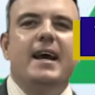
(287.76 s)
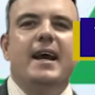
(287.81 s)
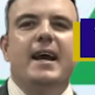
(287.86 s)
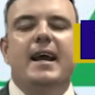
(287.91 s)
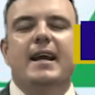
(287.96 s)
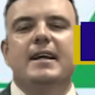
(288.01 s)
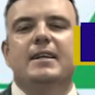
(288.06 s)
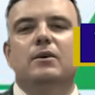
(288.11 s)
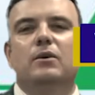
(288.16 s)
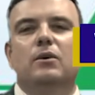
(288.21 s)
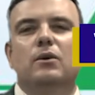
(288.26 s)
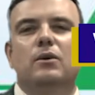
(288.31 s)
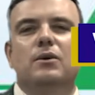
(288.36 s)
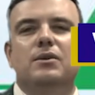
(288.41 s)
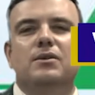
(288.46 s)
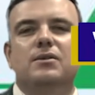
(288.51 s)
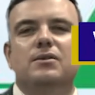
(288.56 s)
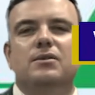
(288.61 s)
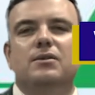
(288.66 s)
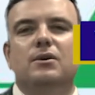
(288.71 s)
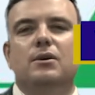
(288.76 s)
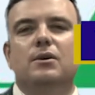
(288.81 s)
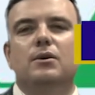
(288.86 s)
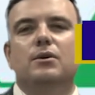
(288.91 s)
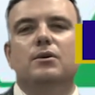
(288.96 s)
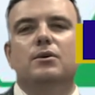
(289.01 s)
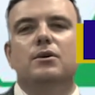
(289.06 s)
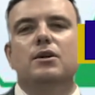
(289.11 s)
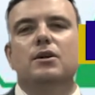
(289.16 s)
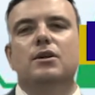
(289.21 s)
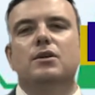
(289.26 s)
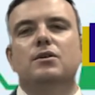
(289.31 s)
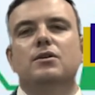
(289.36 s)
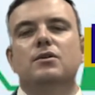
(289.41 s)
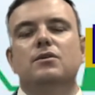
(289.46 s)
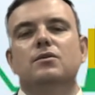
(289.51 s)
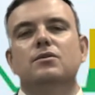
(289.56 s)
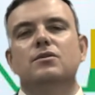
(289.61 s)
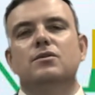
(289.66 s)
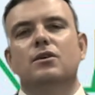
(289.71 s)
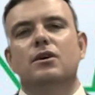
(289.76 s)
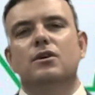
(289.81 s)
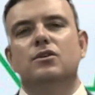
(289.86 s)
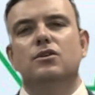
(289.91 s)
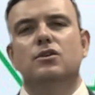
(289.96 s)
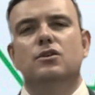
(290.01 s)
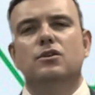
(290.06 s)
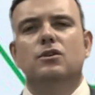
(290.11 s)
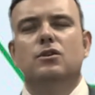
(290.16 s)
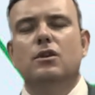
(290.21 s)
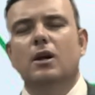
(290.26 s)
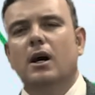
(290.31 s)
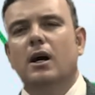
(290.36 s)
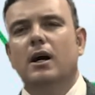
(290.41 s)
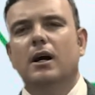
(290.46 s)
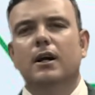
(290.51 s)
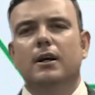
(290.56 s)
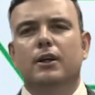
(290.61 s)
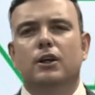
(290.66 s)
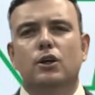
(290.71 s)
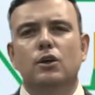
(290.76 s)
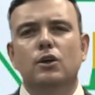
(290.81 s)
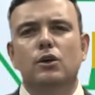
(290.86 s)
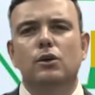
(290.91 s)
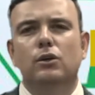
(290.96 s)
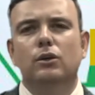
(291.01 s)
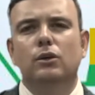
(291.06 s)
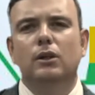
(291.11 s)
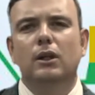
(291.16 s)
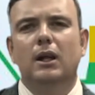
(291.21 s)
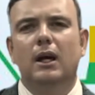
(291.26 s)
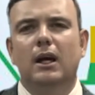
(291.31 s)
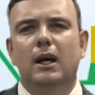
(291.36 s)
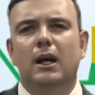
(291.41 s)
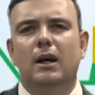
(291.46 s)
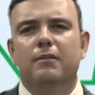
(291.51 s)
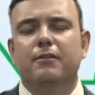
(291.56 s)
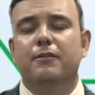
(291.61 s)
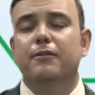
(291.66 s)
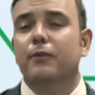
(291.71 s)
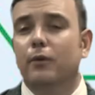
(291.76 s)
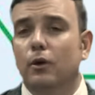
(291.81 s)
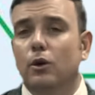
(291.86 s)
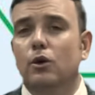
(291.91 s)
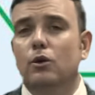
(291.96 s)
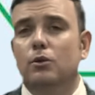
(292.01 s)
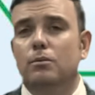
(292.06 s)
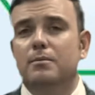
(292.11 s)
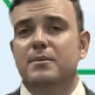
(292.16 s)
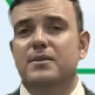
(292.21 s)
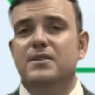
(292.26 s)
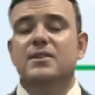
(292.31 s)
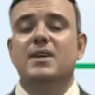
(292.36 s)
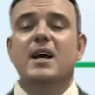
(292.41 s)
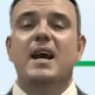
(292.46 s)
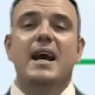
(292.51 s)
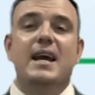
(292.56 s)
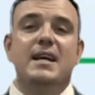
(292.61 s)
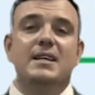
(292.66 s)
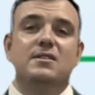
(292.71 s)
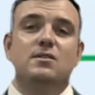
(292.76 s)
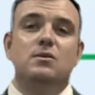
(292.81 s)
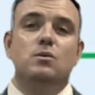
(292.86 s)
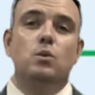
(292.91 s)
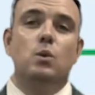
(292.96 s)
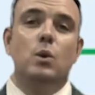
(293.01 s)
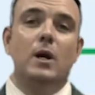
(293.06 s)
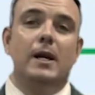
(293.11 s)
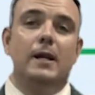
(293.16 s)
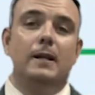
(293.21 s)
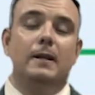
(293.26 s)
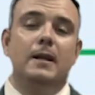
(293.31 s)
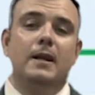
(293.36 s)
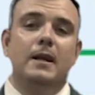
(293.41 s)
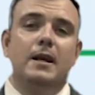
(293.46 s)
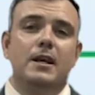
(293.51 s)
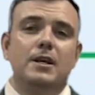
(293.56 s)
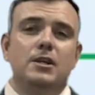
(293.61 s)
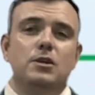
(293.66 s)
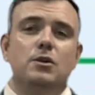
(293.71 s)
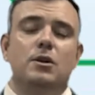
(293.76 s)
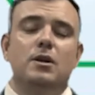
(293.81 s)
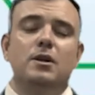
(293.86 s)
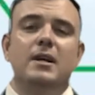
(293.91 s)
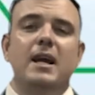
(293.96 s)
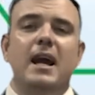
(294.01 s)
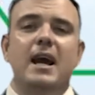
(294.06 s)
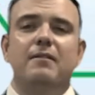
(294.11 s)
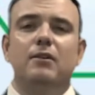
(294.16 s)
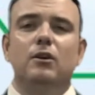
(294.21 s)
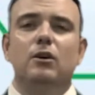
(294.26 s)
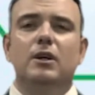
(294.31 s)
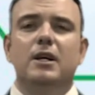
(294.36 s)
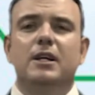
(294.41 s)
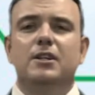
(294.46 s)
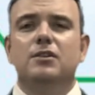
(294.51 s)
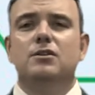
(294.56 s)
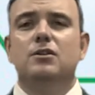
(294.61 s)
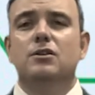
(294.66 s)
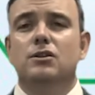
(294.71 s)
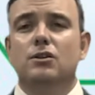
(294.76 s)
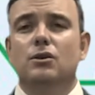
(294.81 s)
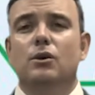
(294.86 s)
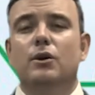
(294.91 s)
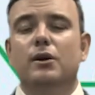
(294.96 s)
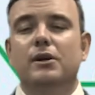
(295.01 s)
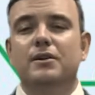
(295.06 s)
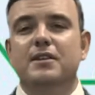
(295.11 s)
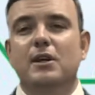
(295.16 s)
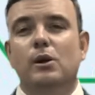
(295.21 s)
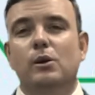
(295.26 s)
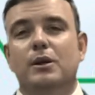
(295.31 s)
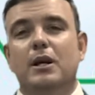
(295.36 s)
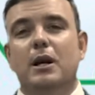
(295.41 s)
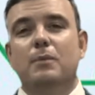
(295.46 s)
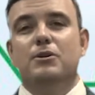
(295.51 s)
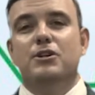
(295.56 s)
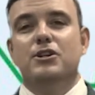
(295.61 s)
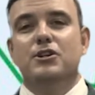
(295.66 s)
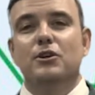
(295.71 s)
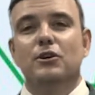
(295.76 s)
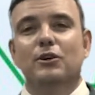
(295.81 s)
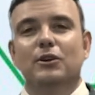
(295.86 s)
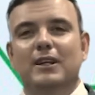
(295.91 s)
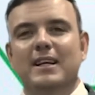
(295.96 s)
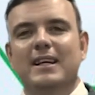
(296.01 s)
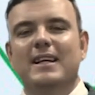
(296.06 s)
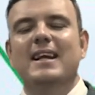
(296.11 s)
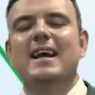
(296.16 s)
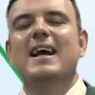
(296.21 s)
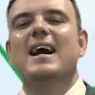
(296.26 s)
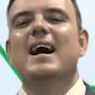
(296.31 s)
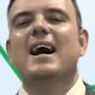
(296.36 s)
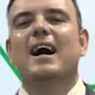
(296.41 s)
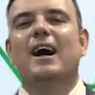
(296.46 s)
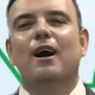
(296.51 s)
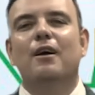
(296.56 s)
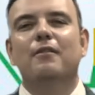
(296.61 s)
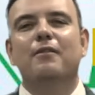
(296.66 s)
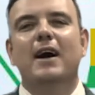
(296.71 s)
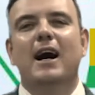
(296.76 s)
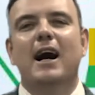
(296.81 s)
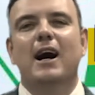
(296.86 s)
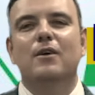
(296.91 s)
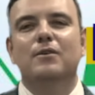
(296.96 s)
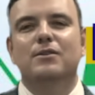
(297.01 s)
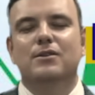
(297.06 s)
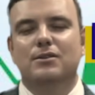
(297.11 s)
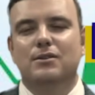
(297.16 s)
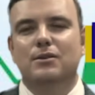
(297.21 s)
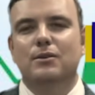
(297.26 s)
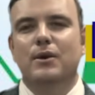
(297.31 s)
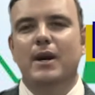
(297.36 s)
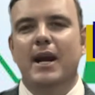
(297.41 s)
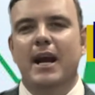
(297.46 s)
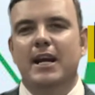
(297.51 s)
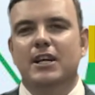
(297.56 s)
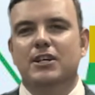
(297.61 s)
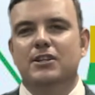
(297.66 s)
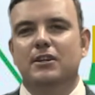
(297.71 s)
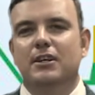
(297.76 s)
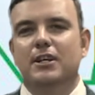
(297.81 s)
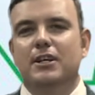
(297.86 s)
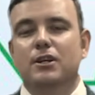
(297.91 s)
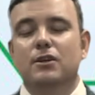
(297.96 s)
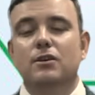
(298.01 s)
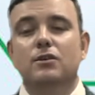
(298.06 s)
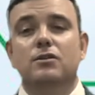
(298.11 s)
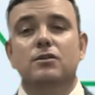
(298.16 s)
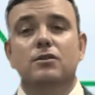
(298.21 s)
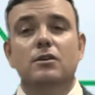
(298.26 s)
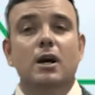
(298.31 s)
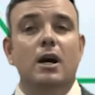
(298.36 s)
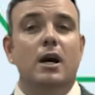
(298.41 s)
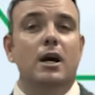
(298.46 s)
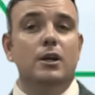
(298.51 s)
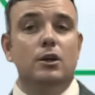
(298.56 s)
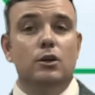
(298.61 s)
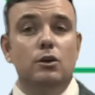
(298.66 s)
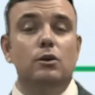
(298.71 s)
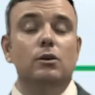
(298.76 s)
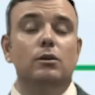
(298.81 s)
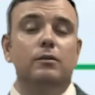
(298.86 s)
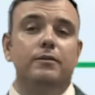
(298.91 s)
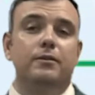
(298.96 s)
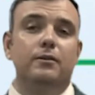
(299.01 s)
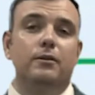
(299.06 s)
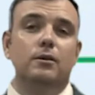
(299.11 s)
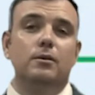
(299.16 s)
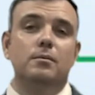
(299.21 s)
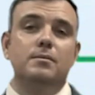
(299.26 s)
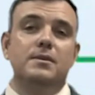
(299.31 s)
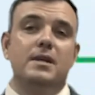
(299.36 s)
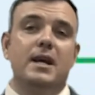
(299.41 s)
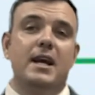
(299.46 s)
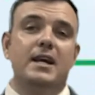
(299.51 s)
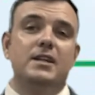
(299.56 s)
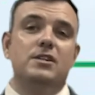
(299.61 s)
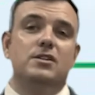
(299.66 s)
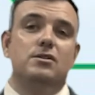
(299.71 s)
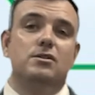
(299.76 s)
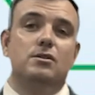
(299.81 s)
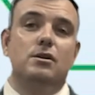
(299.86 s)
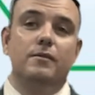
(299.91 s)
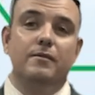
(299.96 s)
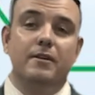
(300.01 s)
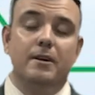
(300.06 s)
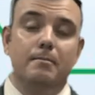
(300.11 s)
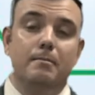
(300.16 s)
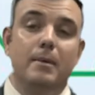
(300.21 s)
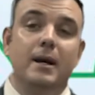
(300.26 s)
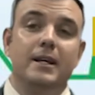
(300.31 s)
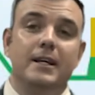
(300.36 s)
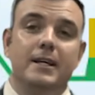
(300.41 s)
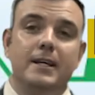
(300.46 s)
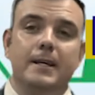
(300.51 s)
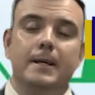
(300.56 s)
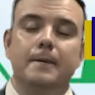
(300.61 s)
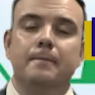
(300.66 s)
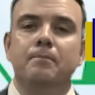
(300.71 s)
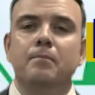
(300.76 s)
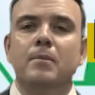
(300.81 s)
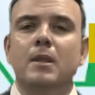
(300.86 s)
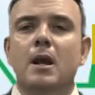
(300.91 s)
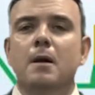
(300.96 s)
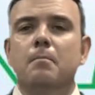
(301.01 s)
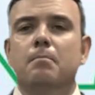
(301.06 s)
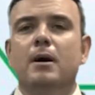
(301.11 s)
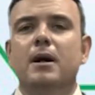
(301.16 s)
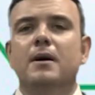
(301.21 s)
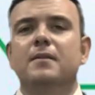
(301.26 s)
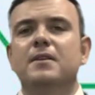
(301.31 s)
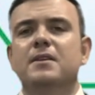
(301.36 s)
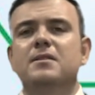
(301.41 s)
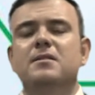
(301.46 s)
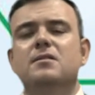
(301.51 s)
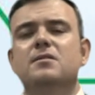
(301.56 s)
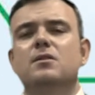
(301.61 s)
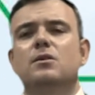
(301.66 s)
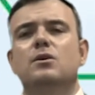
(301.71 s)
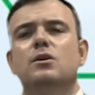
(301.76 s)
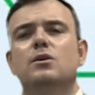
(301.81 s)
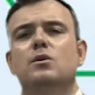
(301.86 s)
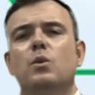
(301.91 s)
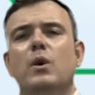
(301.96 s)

and also you can use uh, uh, Google uh, Forms as well. You can have a look at the tutorials that will come shortly of how to actually use uh, Google Forms and SurveyMonkey. But this is a good